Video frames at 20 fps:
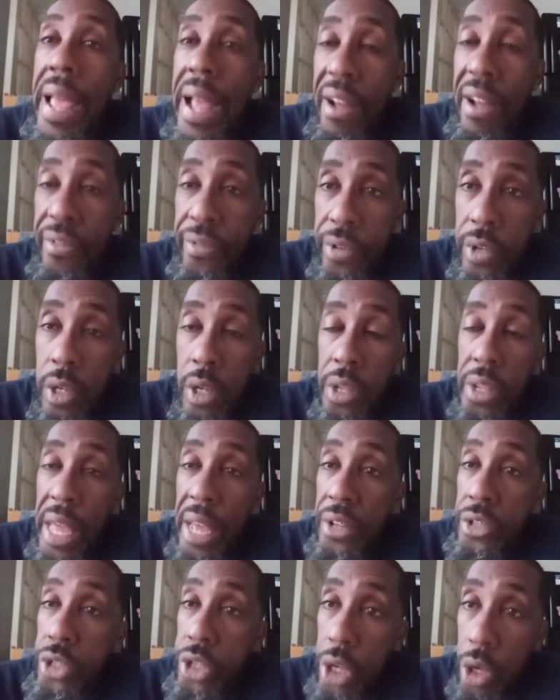Africa,
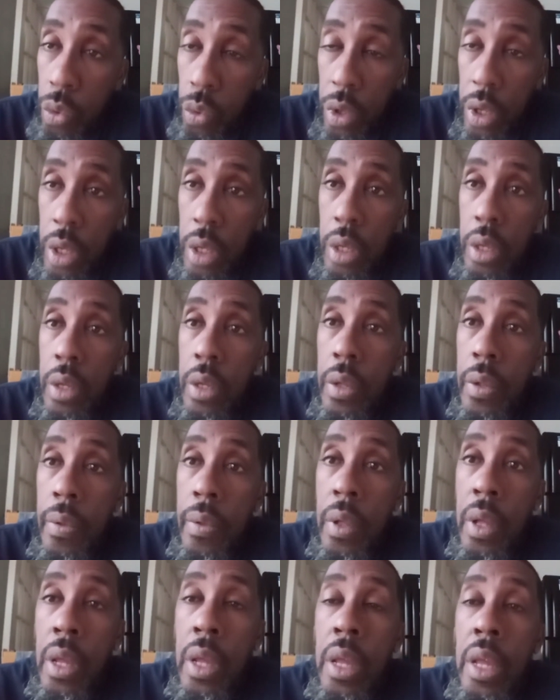Nigeria,
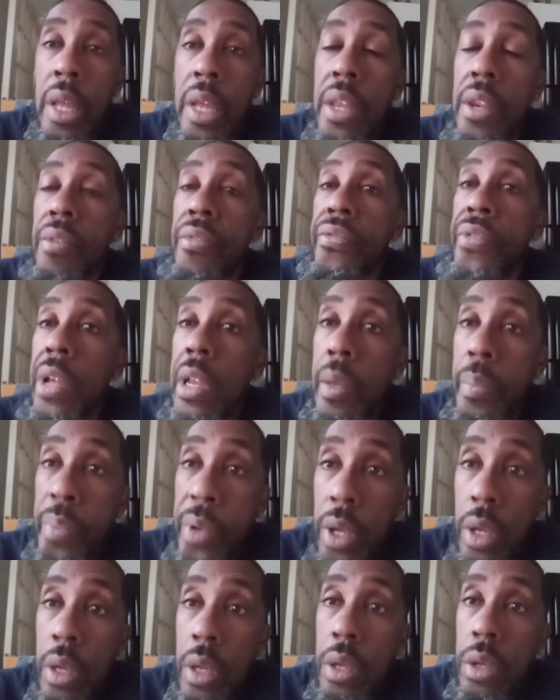in the
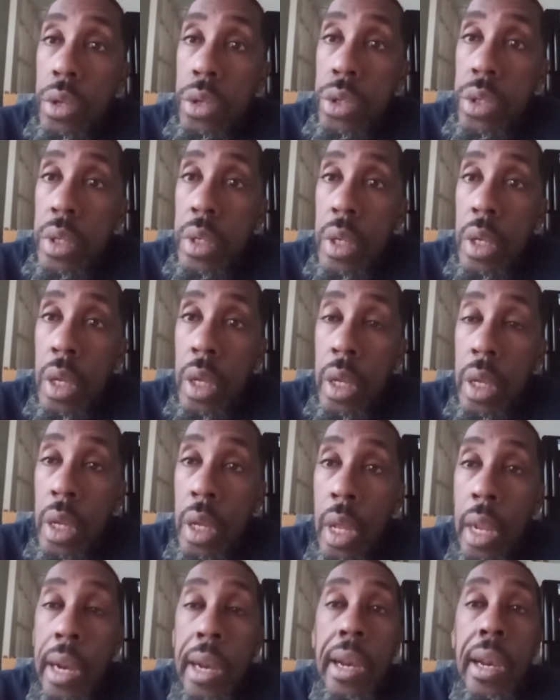Philippines,
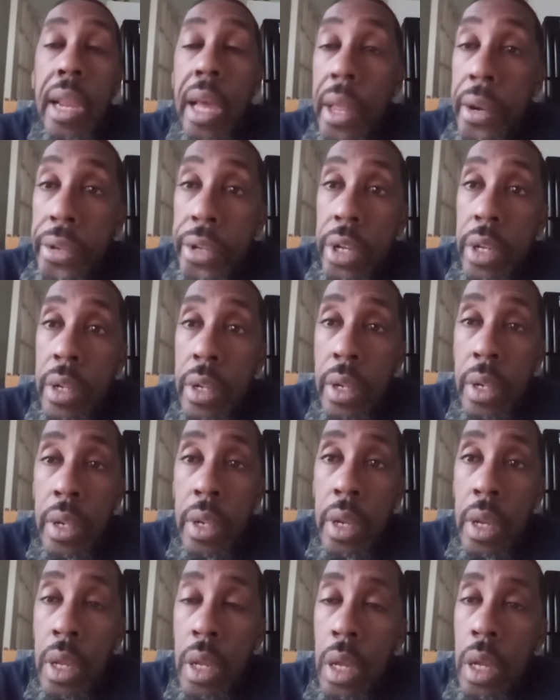London,
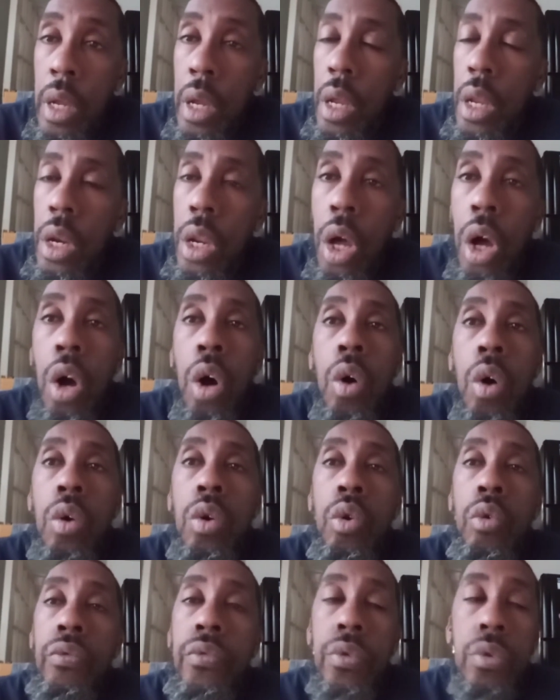and
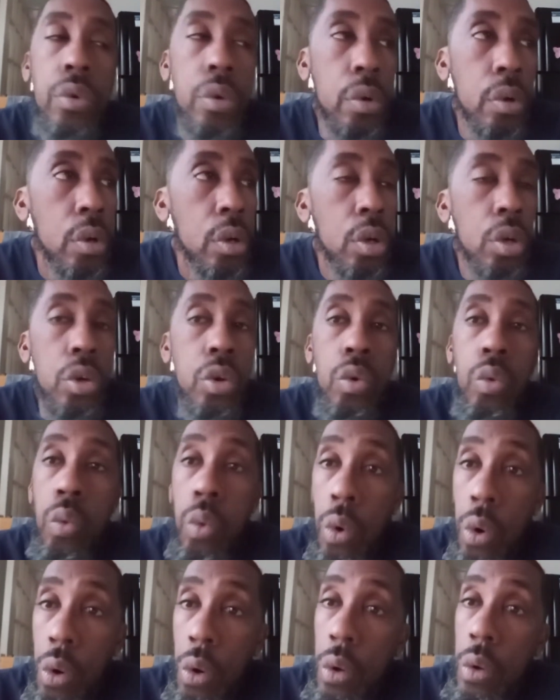all over the
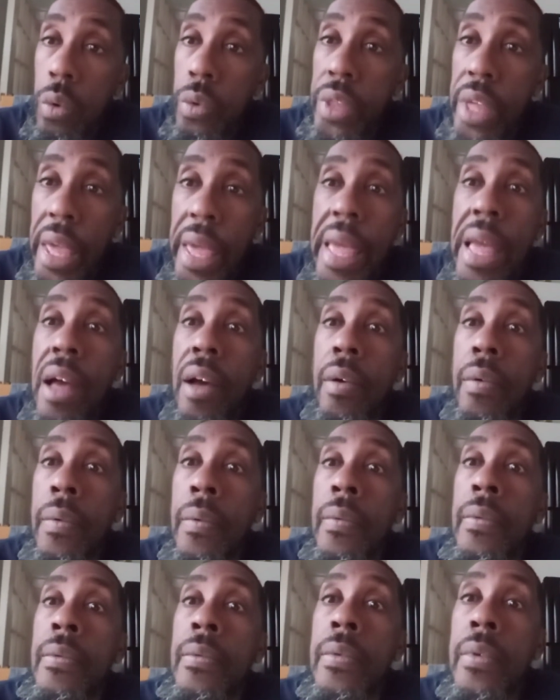world that have
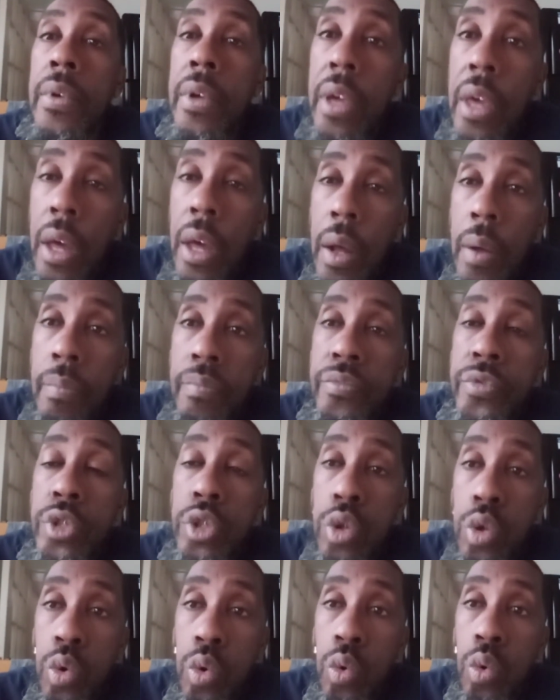come
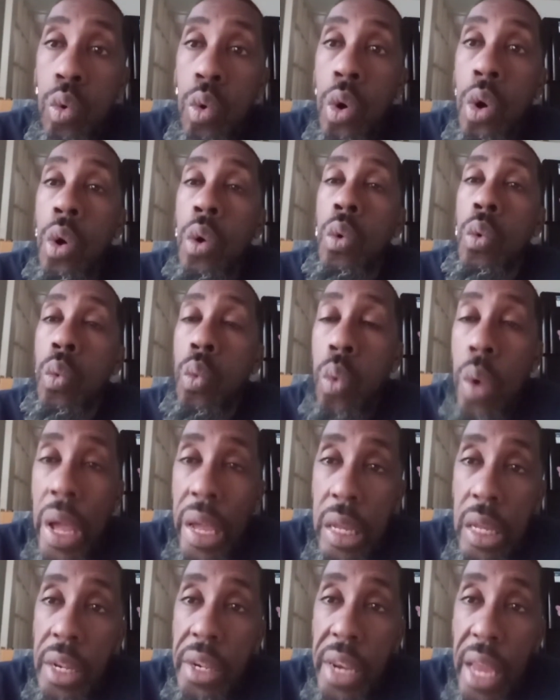to
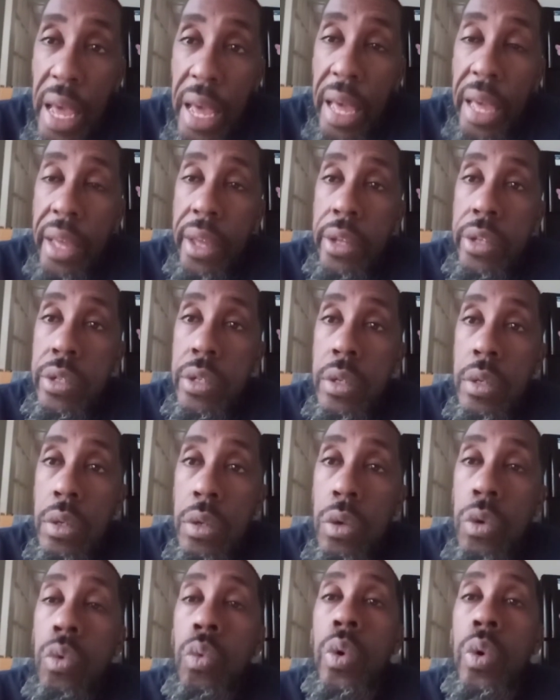recognize
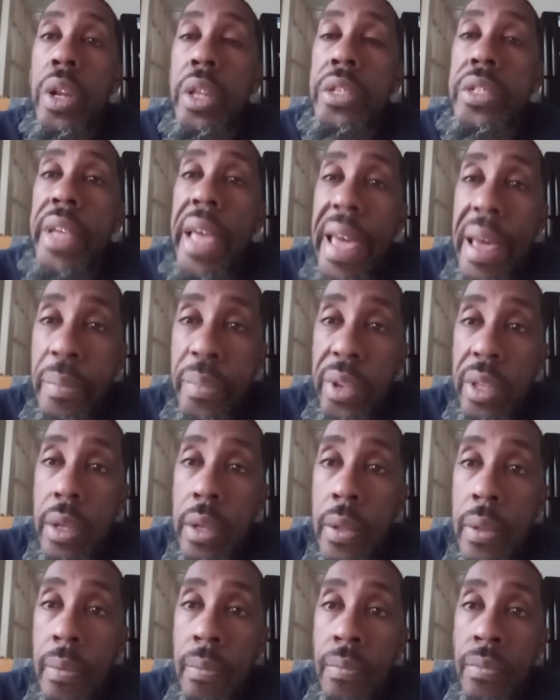what is
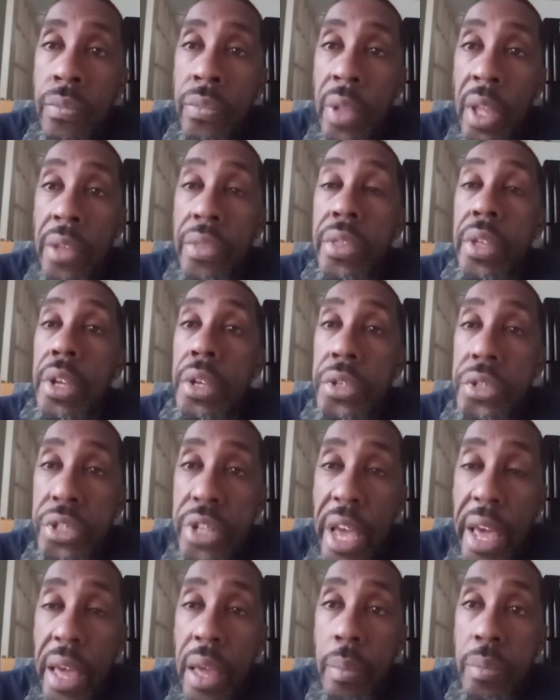happening in these
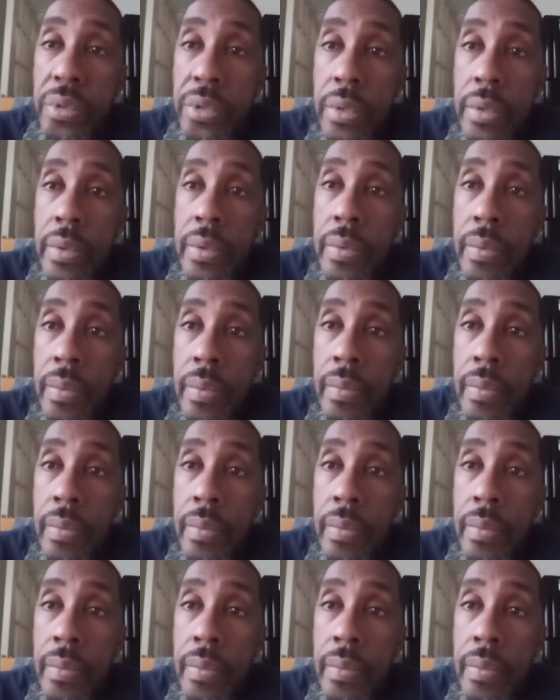times.